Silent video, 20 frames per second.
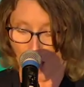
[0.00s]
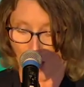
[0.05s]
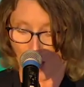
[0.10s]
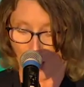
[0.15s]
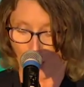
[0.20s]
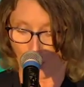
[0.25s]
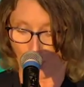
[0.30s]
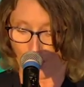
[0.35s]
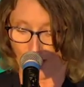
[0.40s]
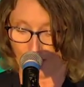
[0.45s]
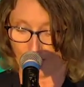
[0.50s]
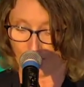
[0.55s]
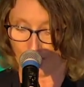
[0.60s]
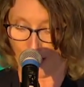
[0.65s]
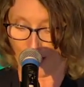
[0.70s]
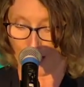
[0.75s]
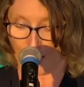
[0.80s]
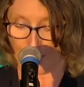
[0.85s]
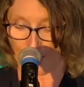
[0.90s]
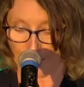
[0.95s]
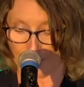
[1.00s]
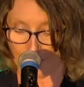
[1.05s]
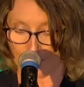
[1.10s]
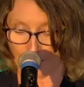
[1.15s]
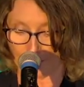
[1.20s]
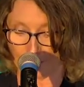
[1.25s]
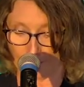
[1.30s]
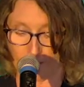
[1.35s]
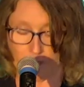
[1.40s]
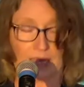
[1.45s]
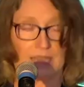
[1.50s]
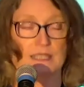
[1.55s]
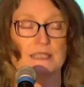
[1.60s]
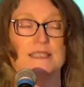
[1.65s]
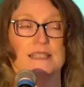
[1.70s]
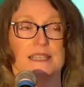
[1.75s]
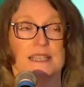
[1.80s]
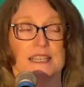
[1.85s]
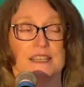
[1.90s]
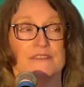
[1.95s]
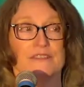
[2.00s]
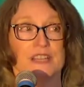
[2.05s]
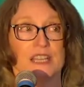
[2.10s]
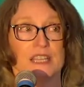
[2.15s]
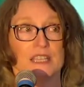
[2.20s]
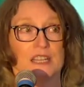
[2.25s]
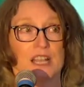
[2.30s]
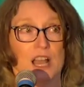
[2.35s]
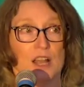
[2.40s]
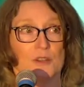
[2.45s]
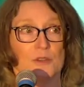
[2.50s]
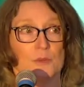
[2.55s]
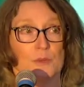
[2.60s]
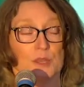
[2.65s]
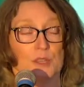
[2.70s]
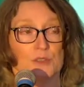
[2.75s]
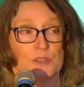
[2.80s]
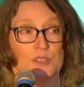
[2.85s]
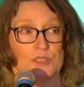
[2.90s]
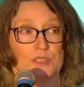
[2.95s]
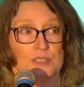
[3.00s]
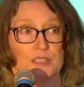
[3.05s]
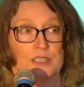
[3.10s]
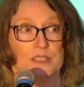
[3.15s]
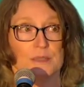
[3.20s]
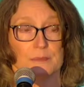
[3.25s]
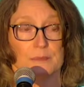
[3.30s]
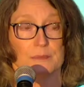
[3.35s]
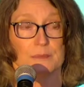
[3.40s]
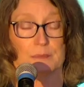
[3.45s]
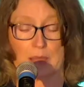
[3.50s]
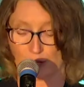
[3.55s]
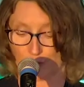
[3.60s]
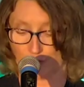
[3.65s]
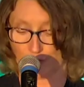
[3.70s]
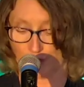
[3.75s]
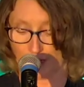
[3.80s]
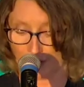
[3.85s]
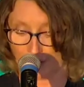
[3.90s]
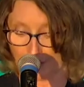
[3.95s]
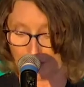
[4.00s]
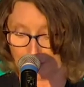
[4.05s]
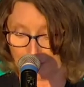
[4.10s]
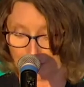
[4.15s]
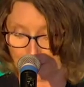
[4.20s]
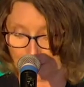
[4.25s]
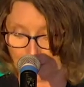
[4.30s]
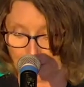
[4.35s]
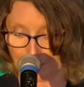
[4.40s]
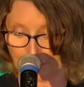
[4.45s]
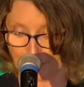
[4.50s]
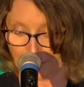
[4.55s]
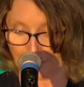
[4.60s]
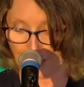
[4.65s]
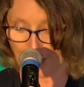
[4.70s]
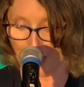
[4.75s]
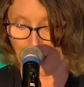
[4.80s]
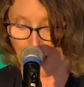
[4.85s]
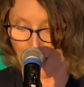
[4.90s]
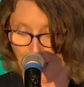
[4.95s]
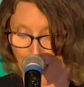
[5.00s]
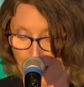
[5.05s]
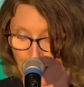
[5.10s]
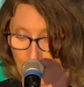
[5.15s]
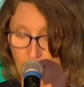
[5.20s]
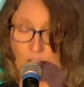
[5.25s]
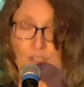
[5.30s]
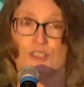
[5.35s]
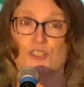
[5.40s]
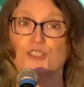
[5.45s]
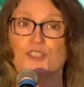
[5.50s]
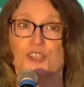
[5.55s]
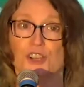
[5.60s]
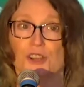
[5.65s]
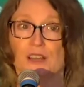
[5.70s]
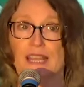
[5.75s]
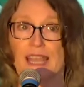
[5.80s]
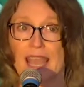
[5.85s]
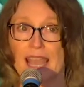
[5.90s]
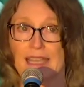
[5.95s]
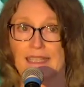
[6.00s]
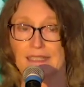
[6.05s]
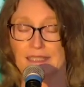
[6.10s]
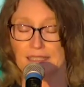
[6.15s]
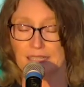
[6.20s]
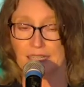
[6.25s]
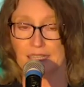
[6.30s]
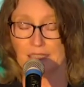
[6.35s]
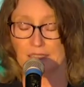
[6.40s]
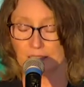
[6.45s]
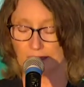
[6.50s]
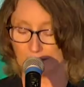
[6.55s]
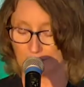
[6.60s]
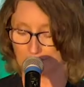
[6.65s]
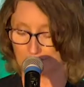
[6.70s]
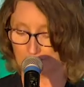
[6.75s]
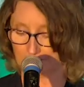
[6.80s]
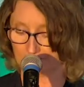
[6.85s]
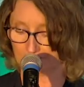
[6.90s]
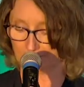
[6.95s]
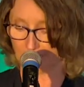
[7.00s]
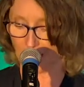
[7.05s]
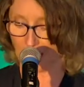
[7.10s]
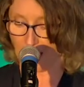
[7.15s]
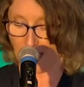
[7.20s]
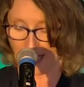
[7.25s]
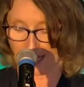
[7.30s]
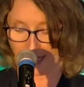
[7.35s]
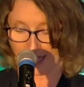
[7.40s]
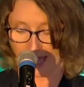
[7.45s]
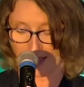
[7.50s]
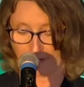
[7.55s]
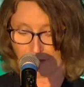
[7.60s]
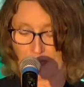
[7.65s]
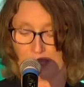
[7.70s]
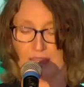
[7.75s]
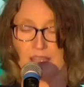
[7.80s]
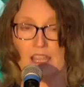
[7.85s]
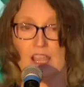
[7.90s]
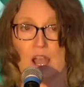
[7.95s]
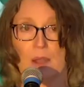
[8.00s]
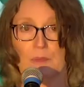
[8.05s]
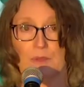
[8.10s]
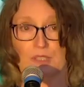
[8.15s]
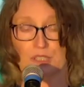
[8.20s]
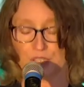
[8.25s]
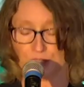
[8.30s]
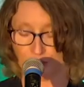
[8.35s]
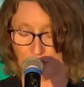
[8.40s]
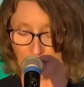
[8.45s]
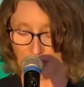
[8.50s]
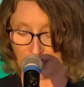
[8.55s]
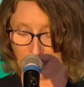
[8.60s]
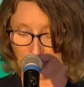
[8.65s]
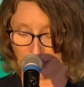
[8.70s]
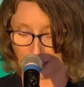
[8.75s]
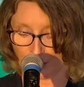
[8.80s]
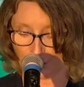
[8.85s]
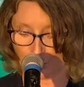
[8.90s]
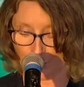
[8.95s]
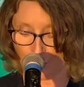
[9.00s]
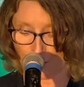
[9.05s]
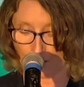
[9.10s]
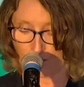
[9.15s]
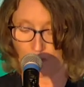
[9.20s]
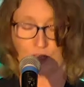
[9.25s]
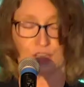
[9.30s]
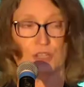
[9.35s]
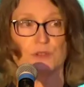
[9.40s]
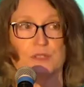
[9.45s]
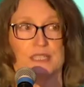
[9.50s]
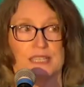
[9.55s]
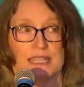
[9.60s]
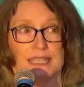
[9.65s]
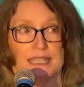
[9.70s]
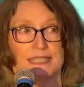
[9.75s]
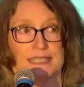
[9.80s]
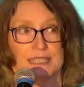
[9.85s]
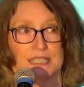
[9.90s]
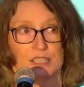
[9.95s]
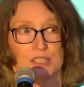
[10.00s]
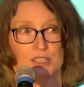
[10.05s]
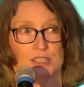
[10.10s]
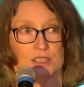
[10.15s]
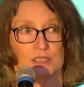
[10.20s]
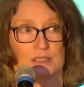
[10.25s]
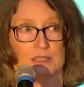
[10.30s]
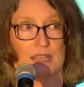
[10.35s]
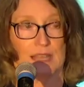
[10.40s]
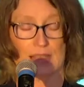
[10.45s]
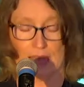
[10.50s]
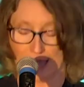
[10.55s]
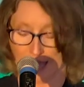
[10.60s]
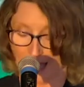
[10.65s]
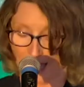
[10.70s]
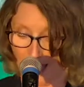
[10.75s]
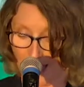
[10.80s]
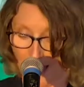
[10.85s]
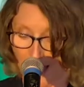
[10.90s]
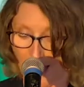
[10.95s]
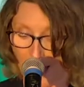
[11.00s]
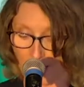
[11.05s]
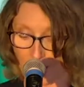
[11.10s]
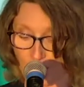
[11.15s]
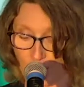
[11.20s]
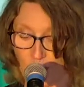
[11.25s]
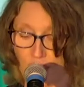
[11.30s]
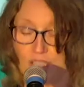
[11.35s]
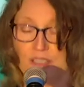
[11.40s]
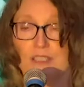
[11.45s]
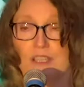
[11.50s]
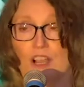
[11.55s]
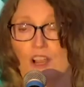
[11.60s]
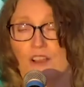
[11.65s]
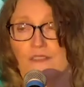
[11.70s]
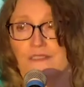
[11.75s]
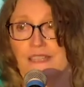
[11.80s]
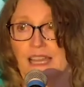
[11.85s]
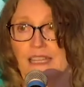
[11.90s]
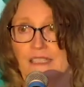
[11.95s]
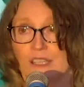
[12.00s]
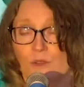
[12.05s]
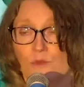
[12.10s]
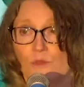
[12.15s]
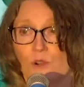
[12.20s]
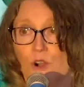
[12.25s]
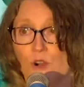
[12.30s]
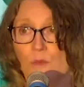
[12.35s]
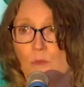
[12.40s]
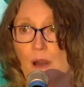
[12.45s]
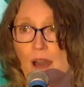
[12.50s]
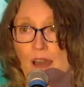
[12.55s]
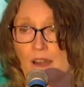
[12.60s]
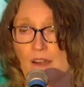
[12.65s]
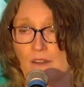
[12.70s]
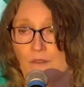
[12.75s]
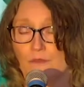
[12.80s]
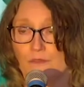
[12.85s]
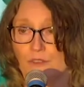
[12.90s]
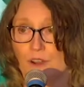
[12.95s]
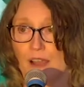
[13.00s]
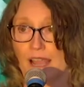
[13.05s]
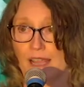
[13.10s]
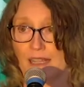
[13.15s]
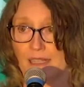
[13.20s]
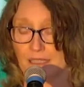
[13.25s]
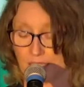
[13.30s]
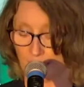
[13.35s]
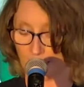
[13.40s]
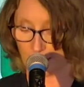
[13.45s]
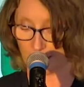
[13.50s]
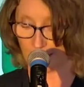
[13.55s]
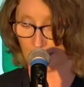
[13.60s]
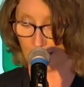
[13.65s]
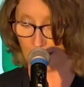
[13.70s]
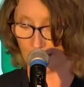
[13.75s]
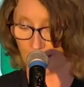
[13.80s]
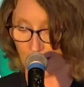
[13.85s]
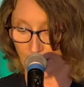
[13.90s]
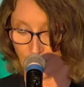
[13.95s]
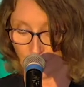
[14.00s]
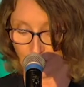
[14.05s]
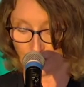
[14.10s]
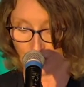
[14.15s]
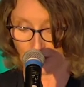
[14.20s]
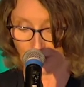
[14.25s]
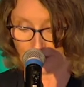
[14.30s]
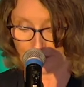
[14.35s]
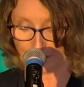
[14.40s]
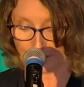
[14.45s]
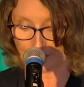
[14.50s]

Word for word: who have um, made significant contributions to my career. Dr. Shirley Hastings gave me the opportunity to work for UT Extension, and she served as a role model for excellence in leadership.